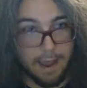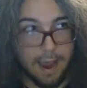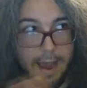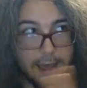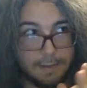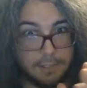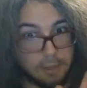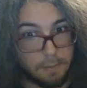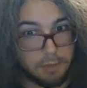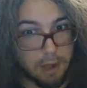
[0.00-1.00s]
and
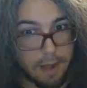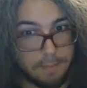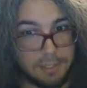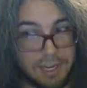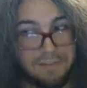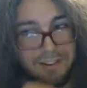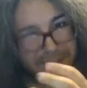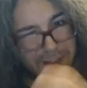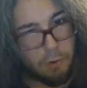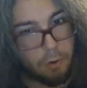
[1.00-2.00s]
sometimes
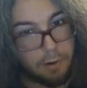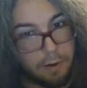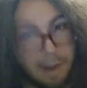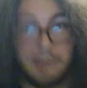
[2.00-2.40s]
even lower